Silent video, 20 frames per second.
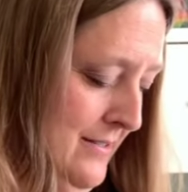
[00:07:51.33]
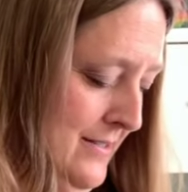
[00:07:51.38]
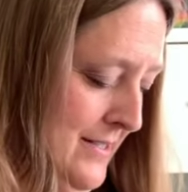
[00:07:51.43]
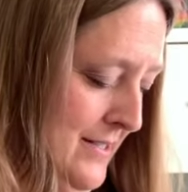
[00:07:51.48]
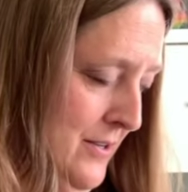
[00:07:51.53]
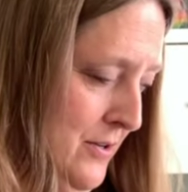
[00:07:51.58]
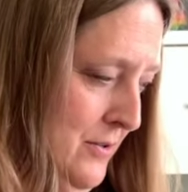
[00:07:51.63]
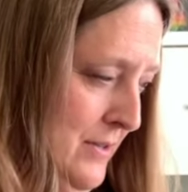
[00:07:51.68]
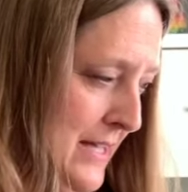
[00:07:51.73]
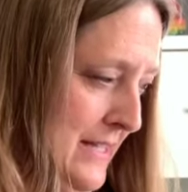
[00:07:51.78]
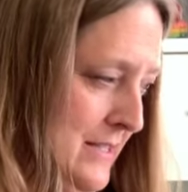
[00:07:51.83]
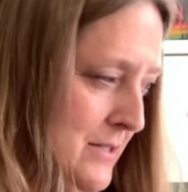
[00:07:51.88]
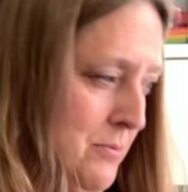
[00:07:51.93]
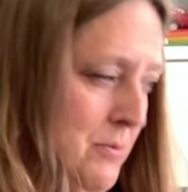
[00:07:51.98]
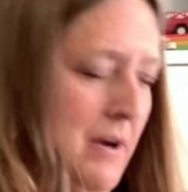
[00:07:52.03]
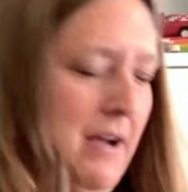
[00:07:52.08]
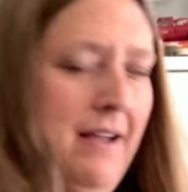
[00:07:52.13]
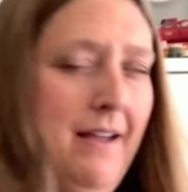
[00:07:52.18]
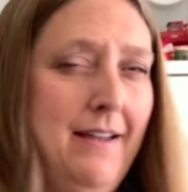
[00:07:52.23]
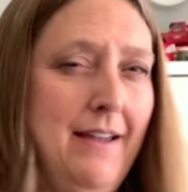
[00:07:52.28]
So that's
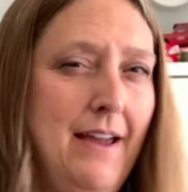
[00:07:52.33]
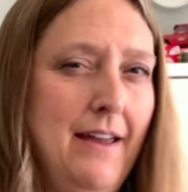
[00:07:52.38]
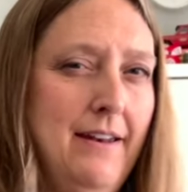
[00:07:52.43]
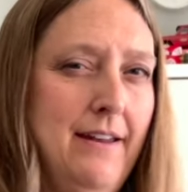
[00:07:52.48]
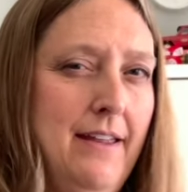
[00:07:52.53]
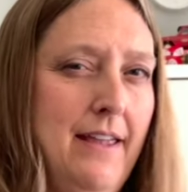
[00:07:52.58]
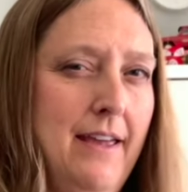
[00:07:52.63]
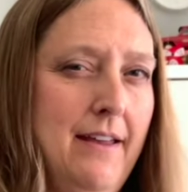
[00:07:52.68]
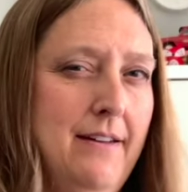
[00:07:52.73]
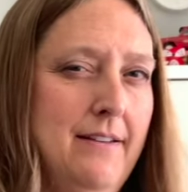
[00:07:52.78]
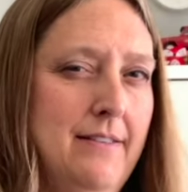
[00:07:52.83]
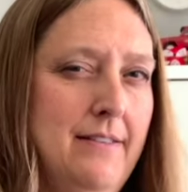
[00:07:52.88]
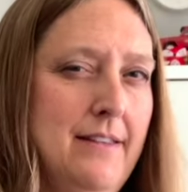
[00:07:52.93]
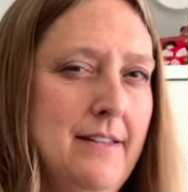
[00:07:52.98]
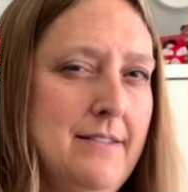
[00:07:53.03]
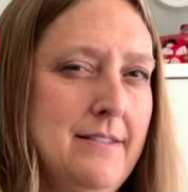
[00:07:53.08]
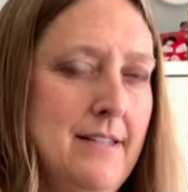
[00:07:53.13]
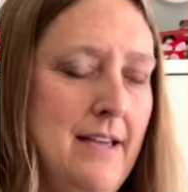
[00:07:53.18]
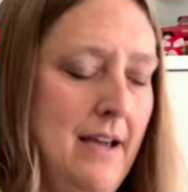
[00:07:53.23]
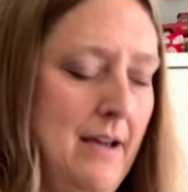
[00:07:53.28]
why I kind of kitted
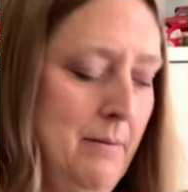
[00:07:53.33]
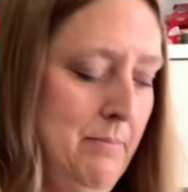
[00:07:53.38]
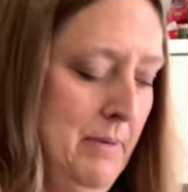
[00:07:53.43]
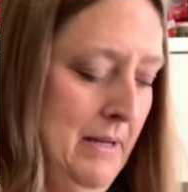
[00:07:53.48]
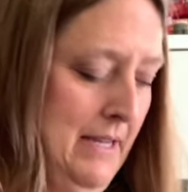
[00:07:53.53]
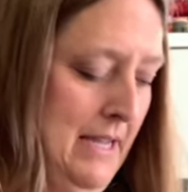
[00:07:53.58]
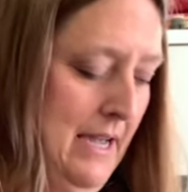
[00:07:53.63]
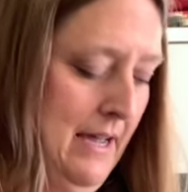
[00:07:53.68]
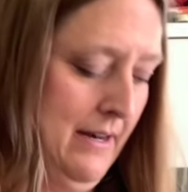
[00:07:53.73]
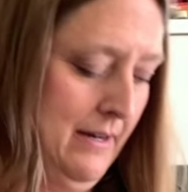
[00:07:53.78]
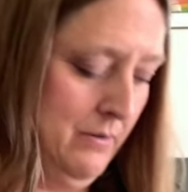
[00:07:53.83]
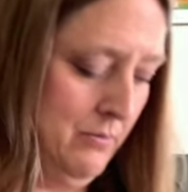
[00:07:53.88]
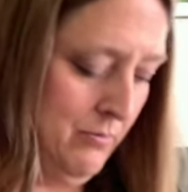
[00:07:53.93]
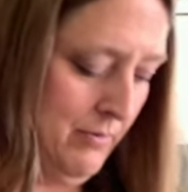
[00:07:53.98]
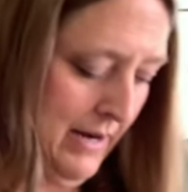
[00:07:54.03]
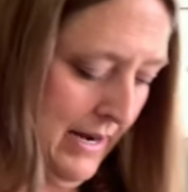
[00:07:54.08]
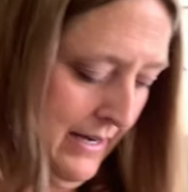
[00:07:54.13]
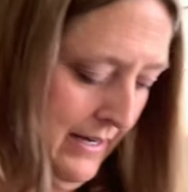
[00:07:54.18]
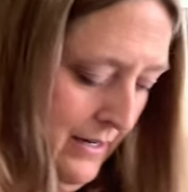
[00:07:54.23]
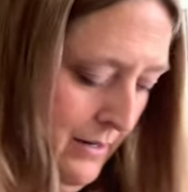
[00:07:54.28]
this up and got it
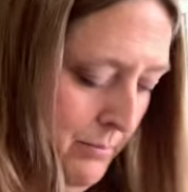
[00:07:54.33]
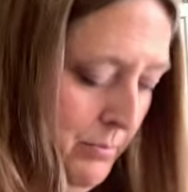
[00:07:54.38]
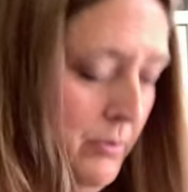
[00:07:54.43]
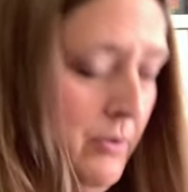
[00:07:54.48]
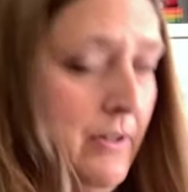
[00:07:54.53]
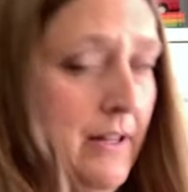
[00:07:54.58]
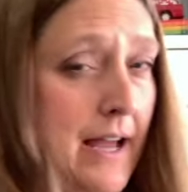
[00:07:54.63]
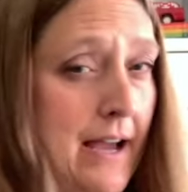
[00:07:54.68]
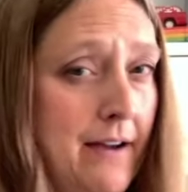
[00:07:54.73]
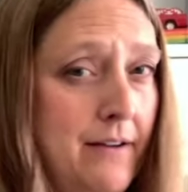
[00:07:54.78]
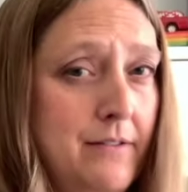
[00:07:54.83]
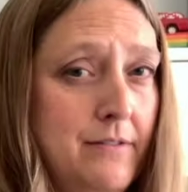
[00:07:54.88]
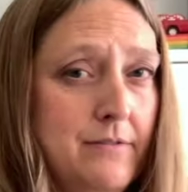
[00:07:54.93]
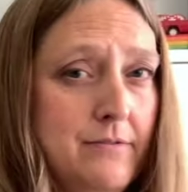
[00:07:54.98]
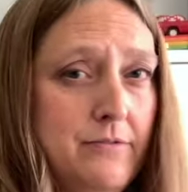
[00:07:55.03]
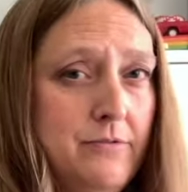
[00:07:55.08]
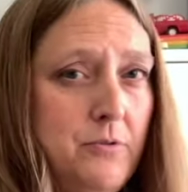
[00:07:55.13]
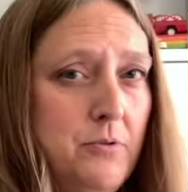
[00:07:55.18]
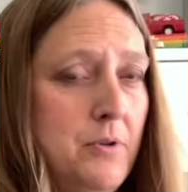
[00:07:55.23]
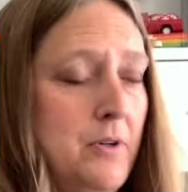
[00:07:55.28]
ready to pull
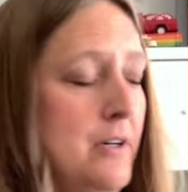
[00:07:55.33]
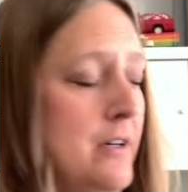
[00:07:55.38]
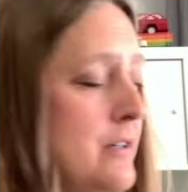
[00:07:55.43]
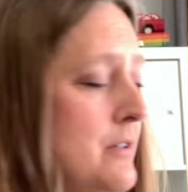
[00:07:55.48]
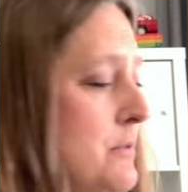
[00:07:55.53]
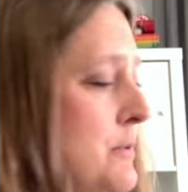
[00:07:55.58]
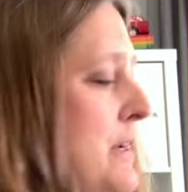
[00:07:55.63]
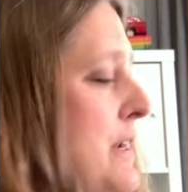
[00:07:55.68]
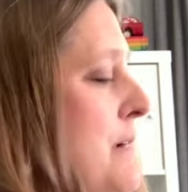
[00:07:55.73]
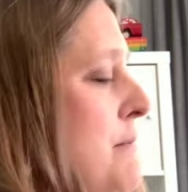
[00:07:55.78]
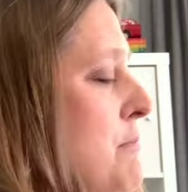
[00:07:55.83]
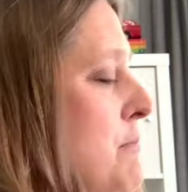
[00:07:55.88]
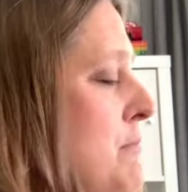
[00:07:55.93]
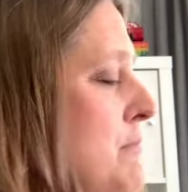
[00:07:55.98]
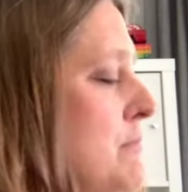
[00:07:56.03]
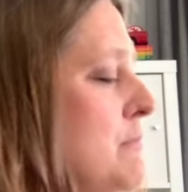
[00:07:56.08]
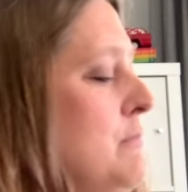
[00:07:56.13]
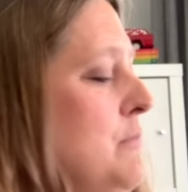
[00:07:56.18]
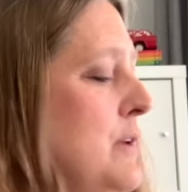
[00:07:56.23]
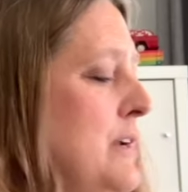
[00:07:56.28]
out for when
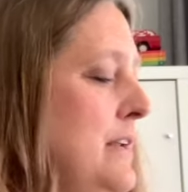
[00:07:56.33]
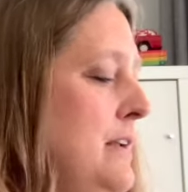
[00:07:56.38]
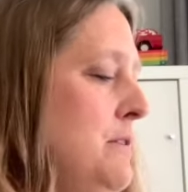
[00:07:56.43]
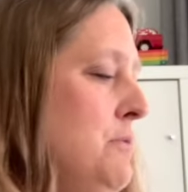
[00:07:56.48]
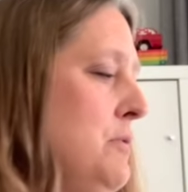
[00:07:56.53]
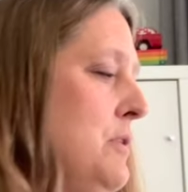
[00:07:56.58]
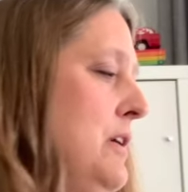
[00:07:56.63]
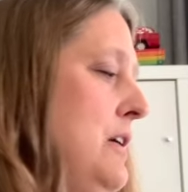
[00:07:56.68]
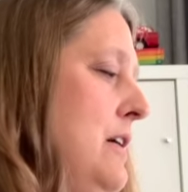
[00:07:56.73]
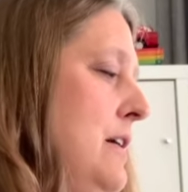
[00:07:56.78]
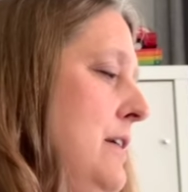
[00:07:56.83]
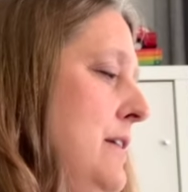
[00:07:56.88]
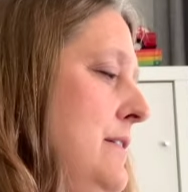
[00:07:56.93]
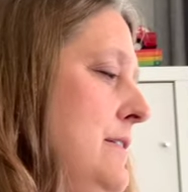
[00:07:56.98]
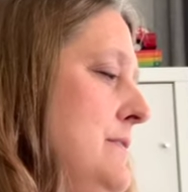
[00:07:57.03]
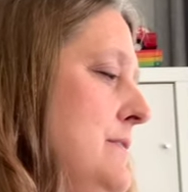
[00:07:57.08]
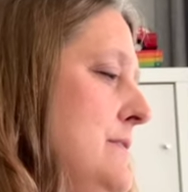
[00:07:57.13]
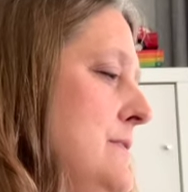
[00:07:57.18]
I'm ready to work on it.